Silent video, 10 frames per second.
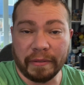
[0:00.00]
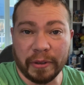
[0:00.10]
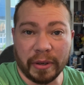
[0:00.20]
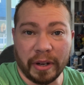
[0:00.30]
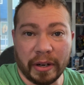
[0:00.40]

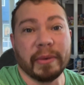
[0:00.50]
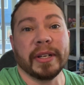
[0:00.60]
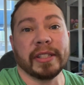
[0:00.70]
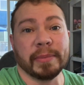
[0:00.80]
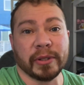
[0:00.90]
you're not already
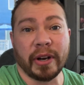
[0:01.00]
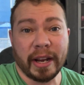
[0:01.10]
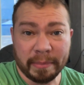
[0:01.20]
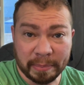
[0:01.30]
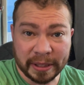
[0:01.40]

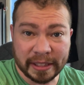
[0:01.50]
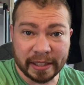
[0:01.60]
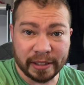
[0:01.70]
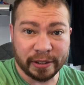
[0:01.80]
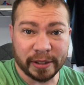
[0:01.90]
subscribed, please
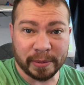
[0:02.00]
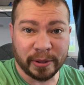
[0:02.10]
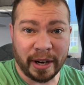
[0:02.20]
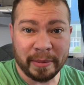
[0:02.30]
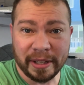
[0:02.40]
consider
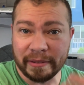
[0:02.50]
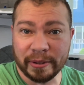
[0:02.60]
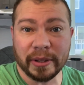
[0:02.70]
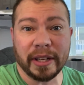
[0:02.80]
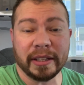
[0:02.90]
subscribing. If
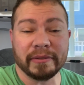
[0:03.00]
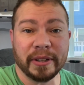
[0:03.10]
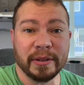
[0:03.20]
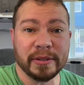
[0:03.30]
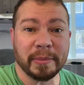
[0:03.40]
you like
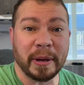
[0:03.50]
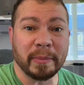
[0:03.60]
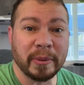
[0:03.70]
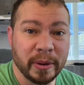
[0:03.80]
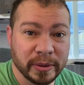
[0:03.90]
videos
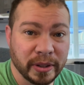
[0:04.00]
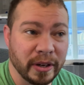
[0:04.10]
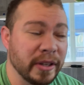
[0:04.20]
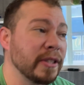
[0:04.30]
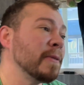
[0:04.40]
about
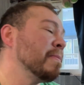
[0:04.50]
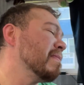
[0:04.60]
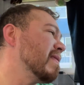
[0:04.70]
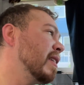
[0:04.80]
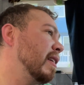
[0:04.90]
postcards,
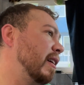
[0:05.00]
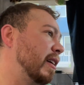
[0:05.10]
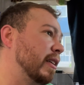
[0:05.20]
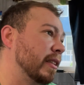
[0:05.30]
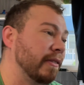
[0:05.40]

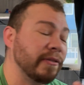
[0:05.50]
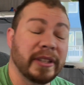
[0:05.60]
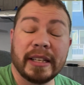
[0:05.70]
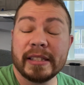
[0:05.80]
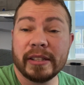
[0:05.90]

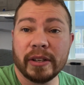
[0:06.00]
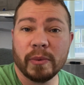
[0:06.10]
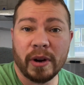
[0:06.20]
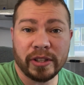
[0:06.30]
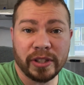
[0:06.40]
consider
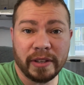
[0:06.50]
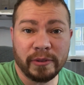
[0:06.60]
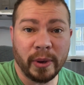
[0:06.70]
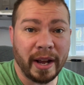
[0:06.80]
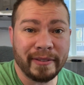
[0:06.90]
watching, if
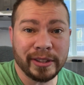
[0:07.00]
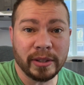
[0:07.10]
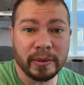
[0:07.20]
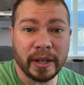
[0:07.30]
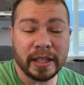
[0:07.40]
you haven't
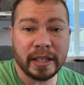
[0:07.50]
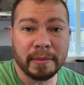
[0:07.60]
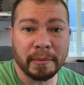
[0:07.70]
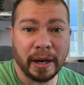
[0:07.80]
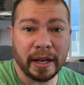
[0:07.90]
already,
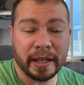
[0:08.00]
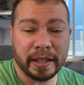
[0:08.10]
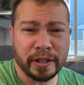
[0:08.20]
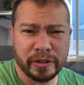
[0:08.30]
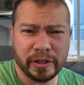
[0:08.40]
my
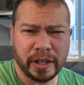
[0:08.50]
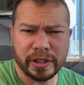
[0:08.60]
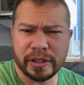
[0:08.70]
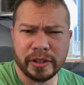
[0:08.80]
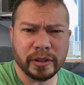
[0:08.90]

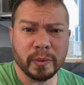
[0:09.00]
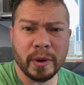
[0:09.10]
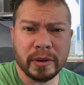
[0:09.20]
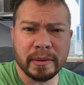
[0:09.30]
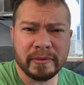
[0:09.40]
introduction or
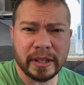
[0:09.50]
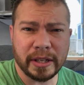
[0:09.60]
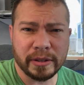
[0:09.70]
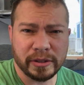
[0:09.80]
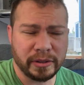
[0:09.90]
welcome
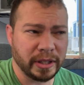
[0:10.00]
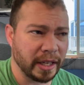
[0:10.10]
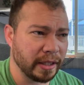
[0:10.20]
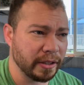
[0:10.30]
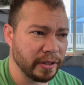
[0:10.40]
videos so you
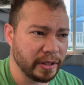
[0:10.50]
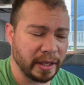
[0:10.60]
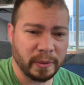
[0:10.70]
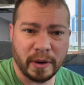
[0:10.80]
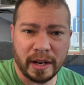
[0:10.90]
kind of
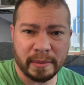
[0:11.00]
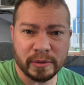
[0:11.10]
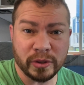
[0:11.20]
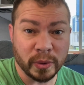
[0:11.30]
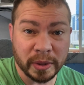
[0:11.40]
understand why I'm
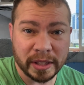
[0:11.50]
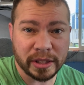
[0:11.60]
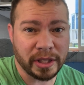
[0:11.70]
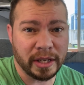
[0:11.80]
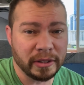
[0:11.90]
doing this
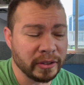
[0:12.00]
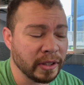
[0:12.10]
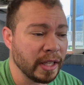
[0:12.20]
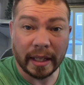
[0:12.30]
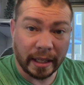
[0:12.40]
channel.
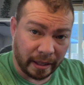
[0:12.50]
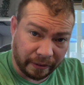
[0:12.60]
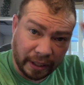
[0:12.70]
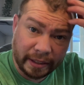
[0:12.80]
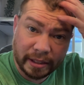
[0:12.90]
And if you
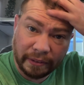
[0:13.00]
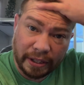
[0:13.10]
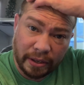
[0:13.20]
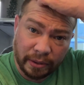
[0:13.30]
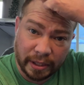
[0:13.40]
like this
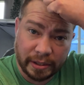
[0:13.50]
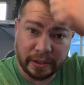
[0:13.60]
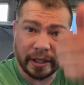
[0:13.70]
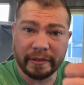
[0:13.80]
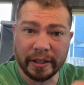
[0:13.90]
video, consider
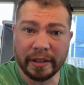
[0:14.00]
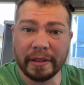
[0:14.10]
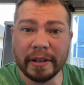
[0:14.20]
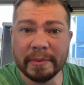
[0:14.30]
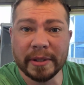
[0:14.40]
giving it a
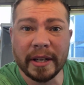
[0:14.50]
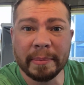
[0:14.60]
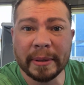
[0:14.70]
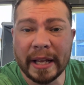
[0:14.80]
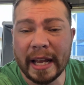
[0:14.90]
thumbs
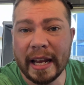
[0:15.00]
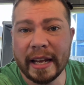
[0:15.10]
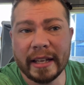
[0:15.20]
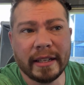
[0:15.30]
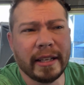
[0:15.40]
up.
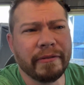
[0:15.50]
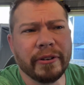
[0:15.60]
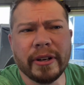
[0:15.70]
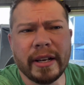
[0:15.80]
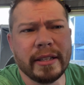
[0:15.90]
And if
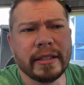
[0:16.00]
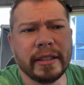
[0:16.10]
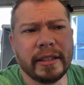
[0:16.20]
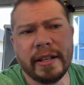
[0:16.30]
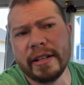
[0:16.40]
you're not into
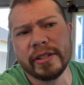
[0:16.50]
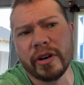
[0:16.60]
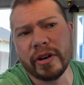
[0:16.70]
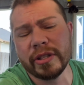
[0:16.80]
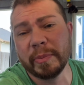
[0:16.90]
collecting these
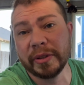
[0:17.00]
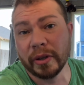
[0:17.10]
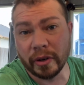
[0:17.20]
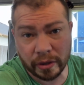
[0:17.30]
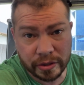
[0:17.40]
cards, but there
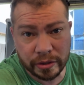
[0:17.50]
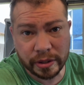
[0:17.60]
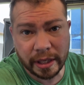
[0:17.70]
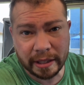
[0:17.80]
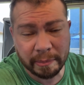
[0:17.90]
are certain
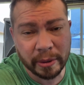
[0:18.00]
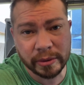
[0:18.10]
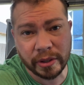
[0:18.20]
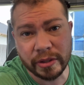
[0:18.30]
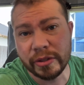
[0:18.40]
kind of
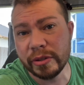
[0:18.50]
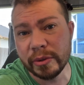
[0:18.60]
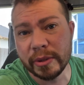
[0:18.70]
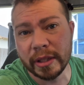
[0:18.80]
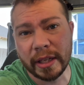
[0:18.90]
postcards you do
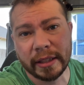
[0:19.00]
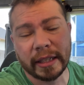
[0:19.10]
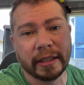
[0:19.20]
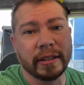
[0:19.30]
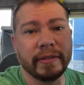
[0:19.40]
collect,
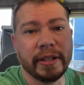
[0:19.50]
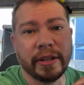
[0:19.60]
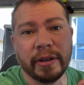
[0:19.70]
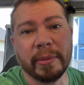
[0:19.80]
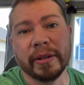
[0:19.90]
I'd love to
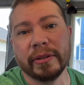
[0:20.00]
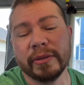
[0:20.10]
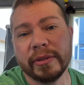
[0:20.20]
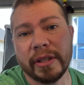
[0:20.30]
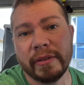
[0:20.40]
hear about
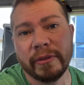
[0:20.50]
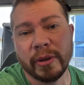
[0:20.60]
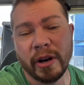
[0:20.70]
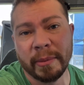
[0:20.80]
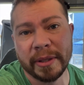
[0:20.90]
those if you
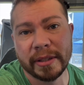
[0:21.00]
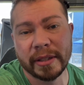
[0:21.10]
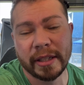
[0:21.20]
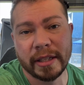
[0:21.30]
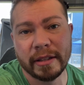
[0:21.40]
comment
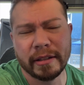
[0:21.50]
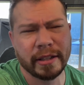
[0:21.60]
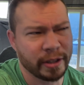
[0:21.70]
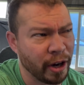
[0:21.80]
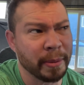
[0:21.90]
in the
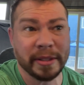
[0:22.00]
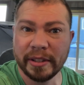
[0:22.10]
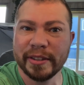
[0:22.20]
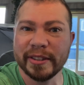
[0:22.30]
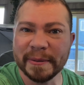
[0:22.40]
comment
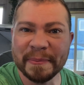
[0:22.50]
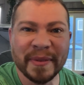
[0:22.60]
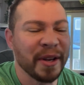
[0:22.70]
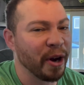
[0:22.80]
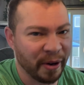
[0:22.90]
section.
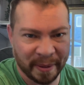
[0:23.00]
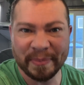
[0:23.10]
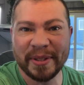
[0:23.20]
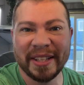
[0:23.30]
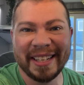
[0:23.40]
All right,
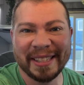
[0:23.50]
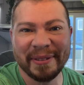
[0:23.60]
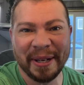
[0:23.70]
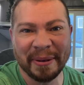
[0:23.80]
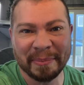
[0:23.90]
see you in the next
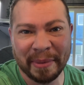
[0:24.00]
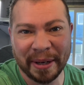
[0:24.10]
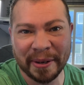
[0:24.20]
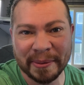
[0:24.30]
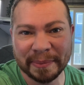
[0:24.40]
video. Bye,
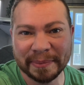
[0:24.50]
y'all.